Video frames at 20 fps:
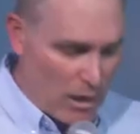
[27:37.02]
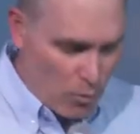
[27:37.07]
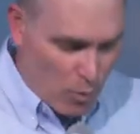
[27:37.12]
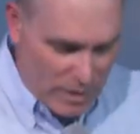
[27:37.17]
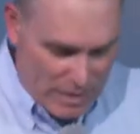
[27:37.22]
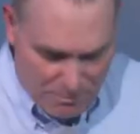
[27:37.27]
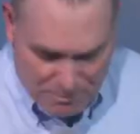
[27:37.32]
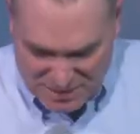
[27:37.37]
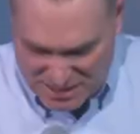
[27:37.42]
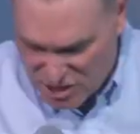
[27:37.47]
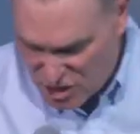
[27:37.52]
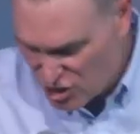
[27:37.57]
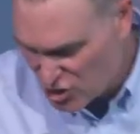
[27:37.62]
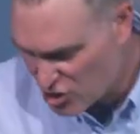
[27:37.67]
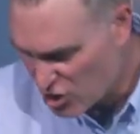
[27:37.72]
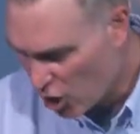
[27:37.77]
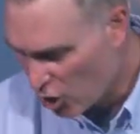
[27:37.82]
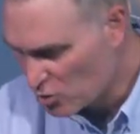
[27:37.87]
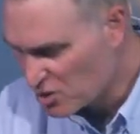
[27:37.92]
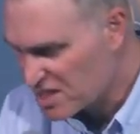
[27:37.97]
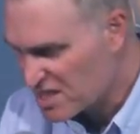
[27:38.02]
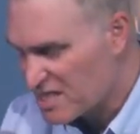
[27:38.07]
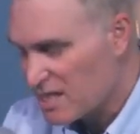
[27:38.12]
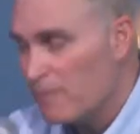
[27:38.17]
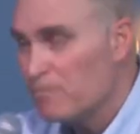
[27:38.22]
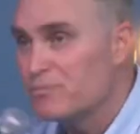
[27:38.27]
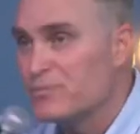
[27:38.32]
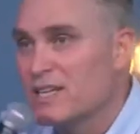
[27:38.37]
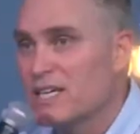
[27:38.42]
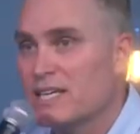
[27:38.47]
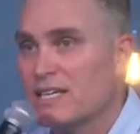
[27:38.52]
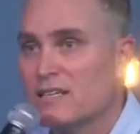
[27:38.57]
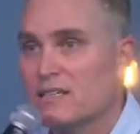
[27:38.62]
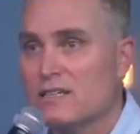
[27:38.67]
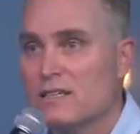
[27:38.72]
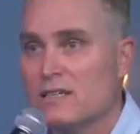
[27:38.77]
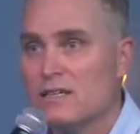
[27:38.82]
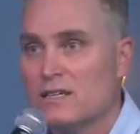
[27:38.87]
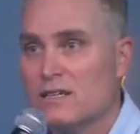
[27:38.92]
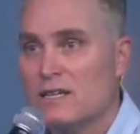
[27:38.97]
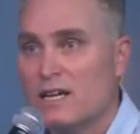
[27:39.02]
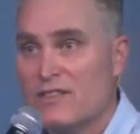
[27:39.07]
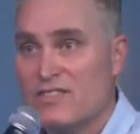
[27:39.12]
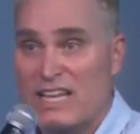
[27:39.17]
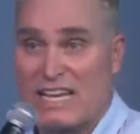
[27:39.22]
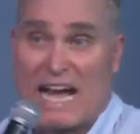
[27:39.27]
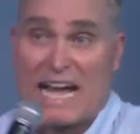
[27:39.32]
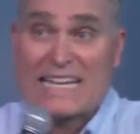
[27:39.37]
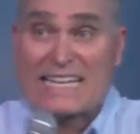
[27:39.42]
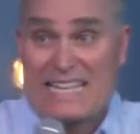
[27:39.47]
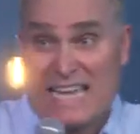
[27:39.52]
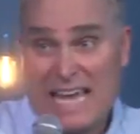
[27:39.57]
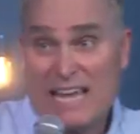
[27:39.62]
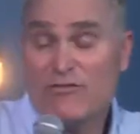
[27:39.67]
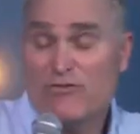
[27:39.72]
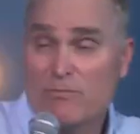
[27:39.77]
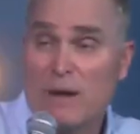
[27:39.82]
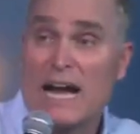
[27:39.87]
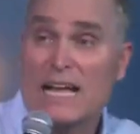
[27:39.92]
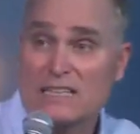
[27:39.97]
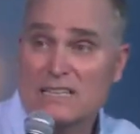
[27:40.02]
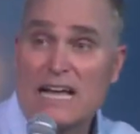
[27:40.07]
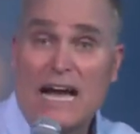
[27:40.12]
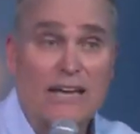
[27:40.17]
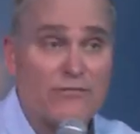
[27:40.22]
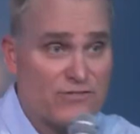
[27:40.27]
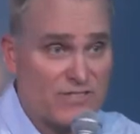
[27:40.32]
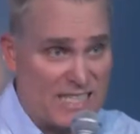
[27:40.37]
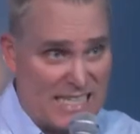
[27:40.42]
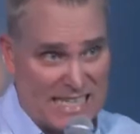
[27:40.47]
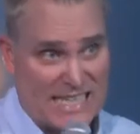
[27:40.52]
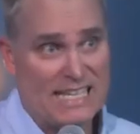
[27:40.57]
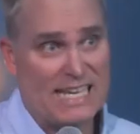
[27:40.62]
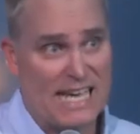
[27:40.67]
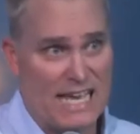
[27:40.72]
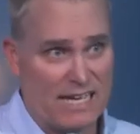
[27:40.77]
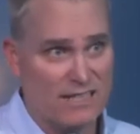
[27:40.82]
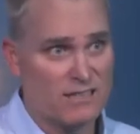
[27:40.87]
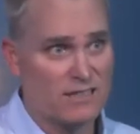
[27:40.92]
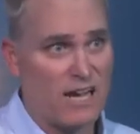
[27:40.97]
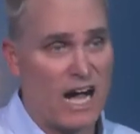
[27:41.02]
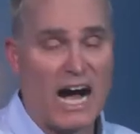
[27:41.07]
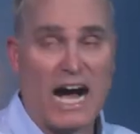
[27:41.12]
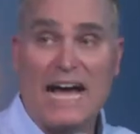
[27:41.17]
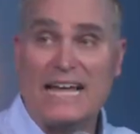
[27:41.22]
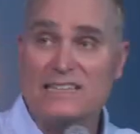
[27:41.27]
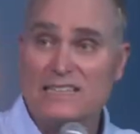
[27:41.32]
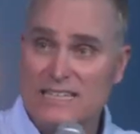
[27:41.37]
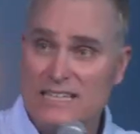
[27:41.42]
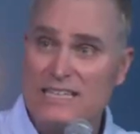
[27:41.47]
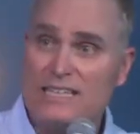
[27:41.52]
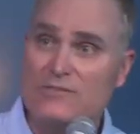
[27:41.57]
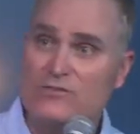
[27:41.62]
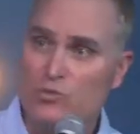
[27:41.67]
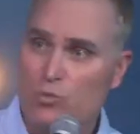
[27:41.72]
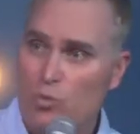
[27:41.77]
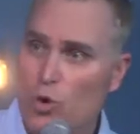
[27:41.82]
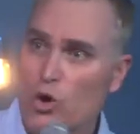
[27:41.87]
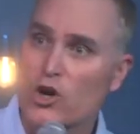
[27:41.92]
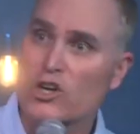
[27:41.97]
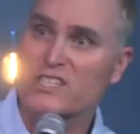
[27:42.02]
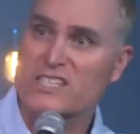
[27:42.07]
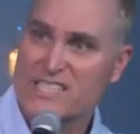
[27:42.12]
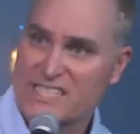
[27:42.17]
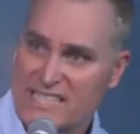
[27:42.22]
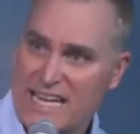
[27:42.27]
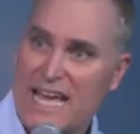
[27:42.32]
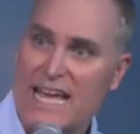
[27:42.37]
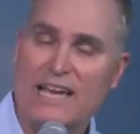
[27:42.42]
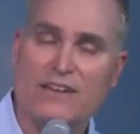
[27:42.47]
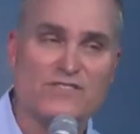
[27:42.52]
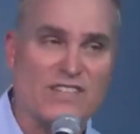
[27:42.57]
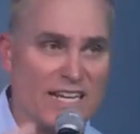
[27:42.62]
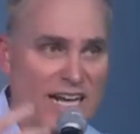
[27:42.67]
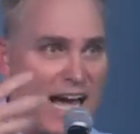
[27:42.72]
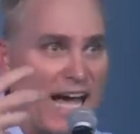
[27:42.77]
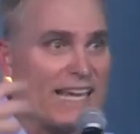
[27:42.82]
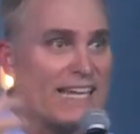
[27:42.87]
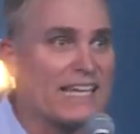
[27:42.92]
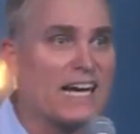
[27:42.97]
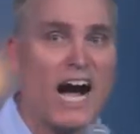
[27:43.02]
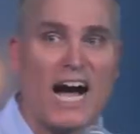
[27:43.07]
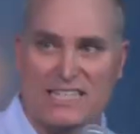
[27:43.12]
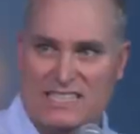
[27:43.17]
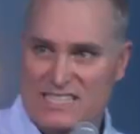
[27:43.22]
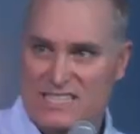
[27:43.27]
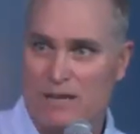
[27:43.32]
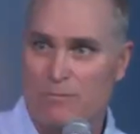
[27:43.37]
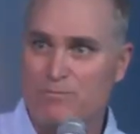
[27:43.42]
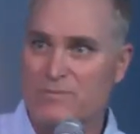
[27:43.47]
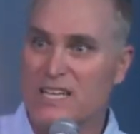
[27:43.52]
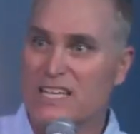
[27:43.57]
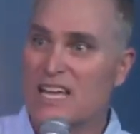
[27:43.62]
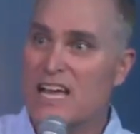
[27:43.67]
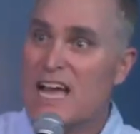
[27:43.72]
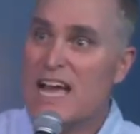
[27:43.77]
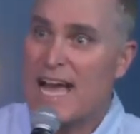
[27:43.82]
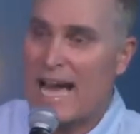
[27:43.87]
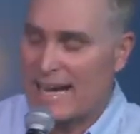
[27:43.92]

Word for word: I want to bestow something that I gave my life to get. I lived, worked, saved, and I got something,